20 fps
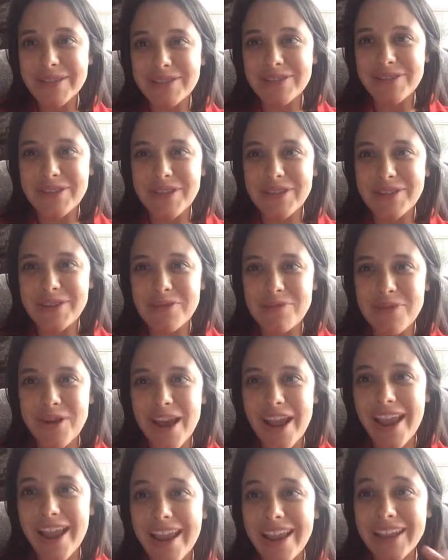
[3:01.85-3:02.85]
that you're
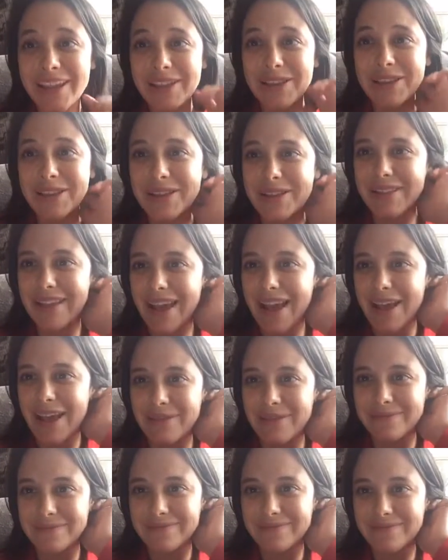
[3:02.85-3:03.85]
praying,
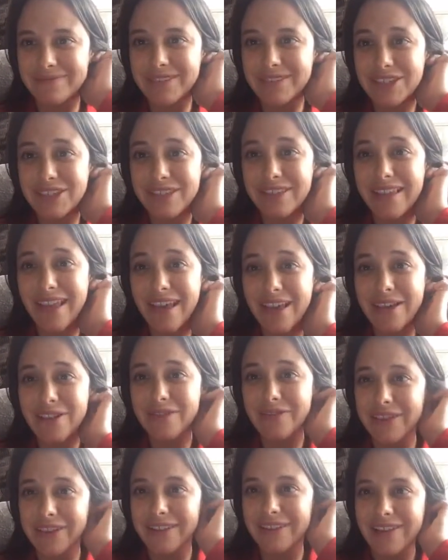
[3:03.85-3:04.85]
um, just
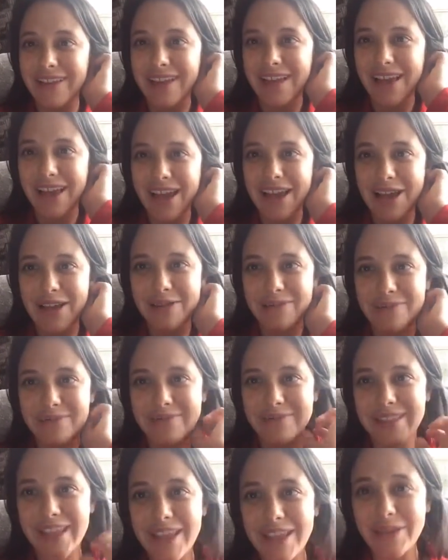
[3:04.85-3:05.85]
love, and um,
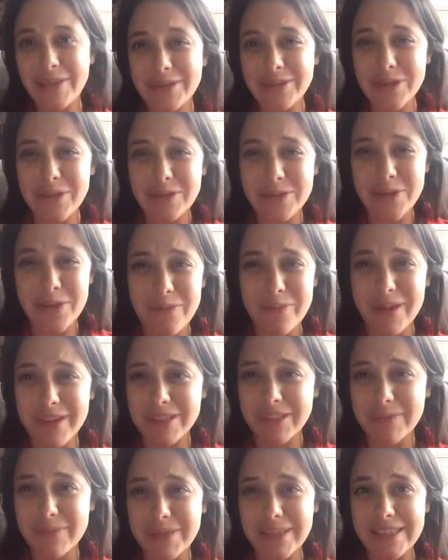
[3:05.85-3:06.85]
thank you so, so
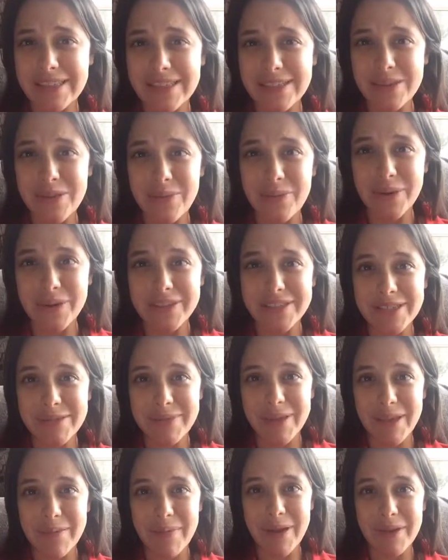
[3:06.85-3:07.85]
much. It means the world to
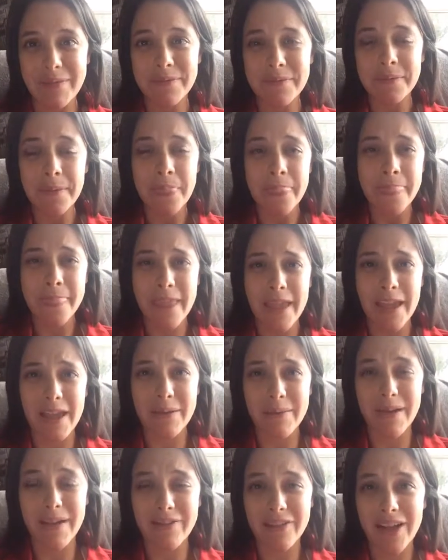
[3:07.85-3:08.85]
me. But
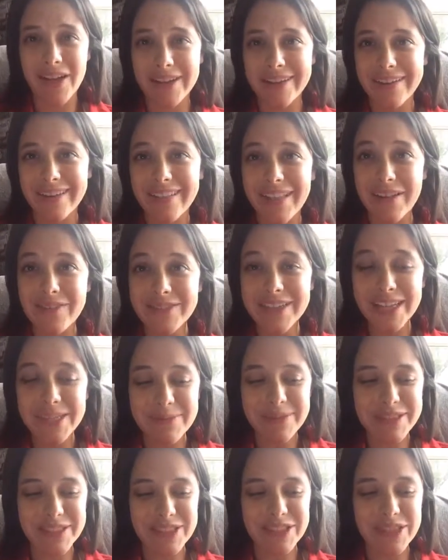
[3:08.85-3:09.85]
Um, I've gotten a lot of text
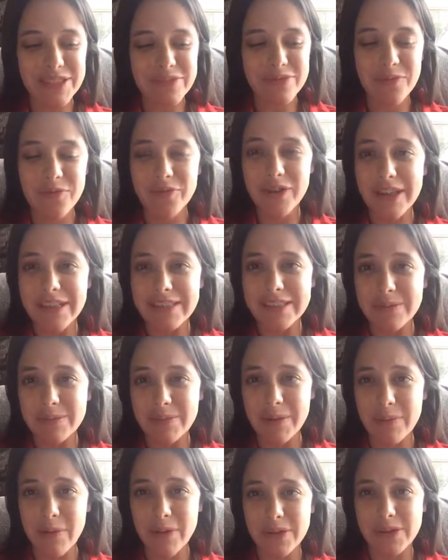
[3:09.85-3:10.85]
messages from friends, and
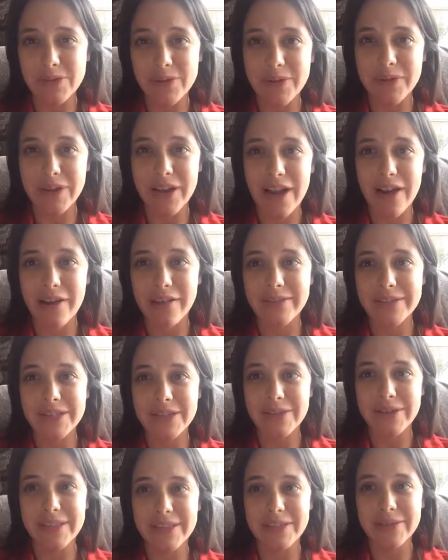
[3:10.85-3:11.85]
people are just wondering how I was
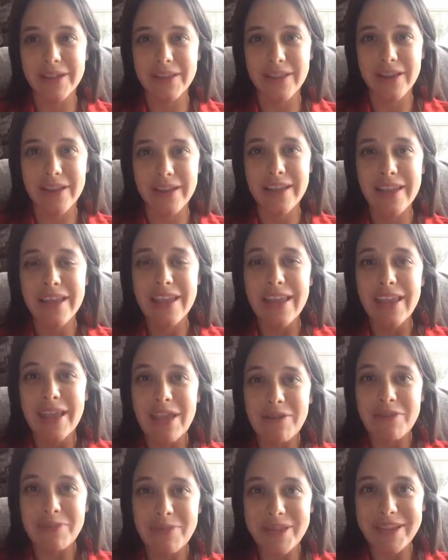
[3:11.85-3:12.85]
doing, so I thought it
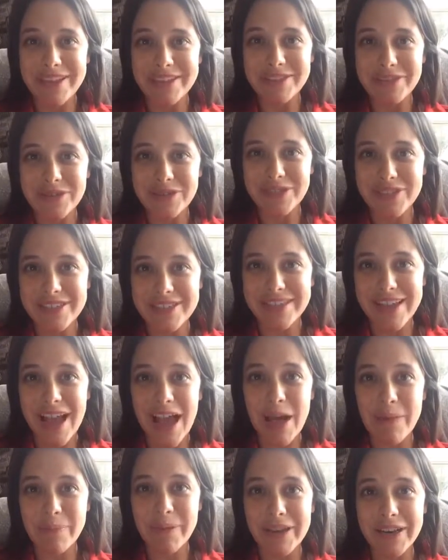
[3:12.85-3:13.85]
would be easier just to
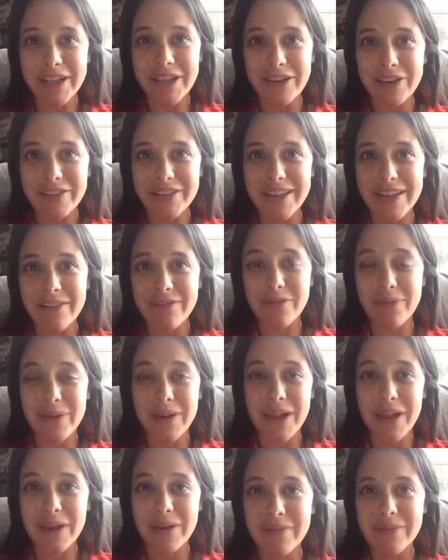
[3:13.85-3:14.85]
hop on here, and then everyone
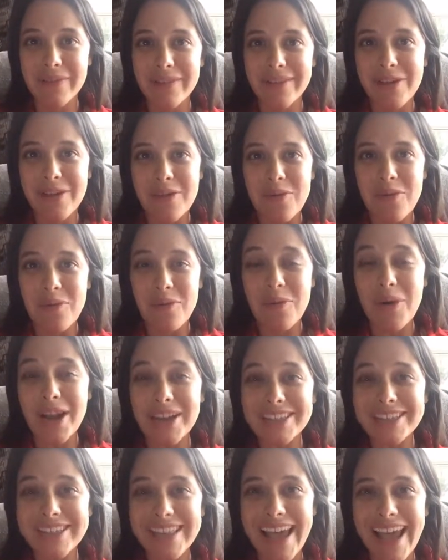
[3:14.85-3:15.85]
can
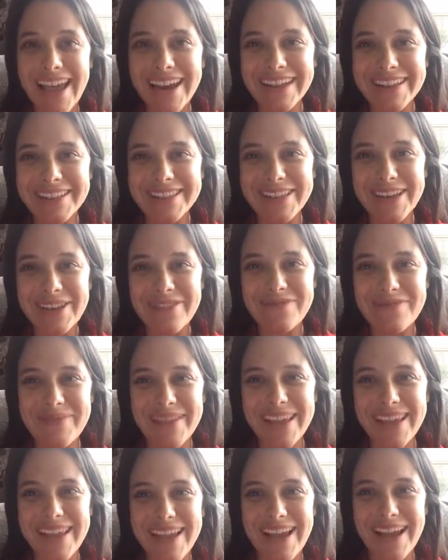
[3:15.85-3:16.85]
watch that instead of
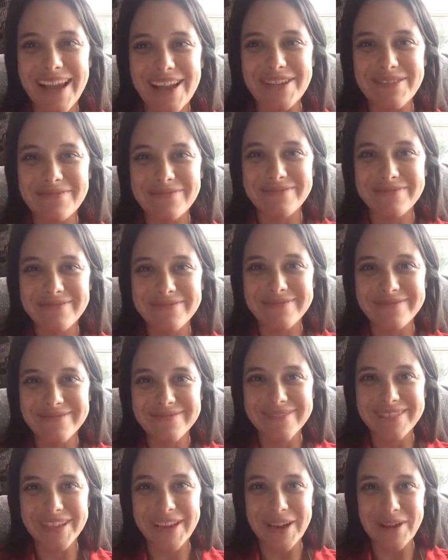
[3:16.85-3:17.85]
me, um,
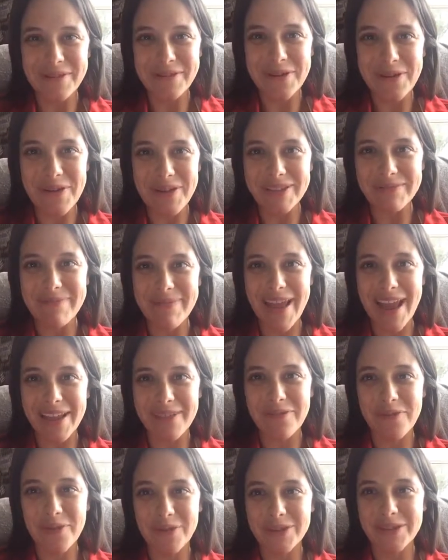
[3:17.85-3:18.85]
you know, going back
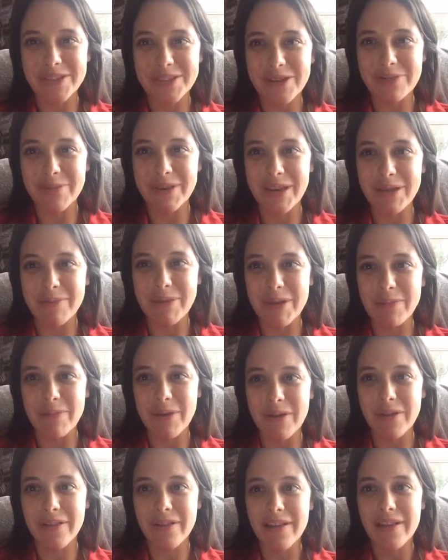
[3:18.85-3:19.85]
and forth to so many
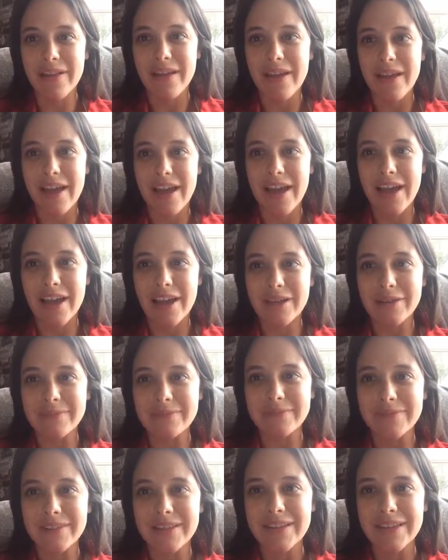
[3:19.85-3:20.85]
people.
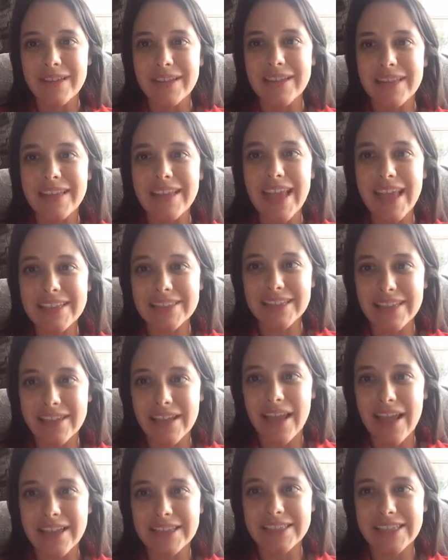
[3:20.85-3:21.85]
Um, yes, it,
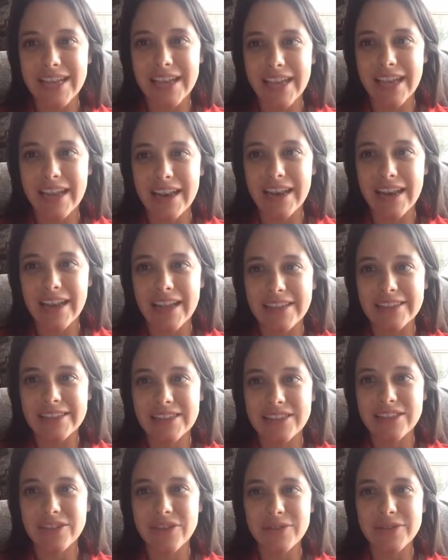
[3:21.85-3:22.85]
I, Diane,
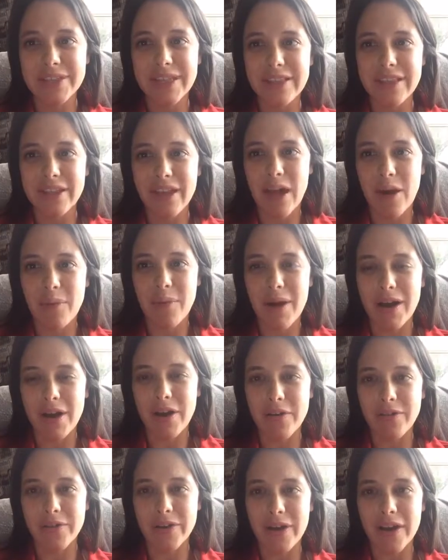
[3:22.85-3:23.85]
it's, you said that I'll walk
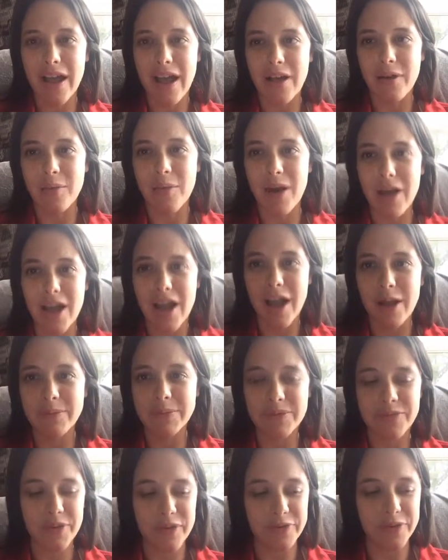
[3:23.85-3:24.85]
over, I'll walk humped
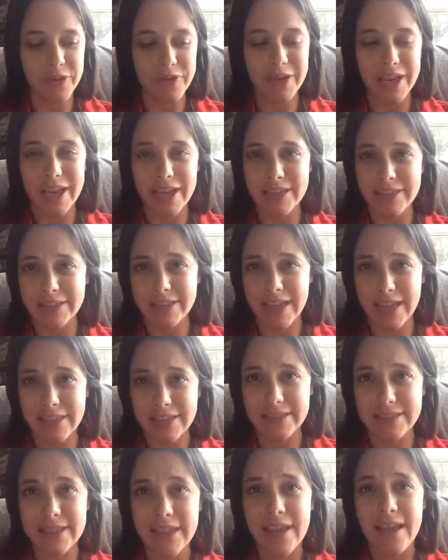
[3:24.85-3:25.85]
for a few days,
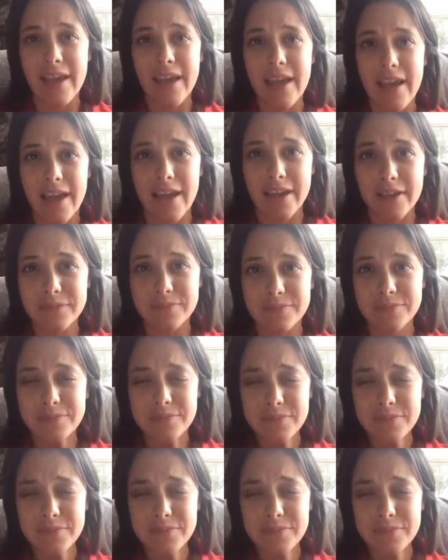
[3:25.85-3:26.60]
yes. Um,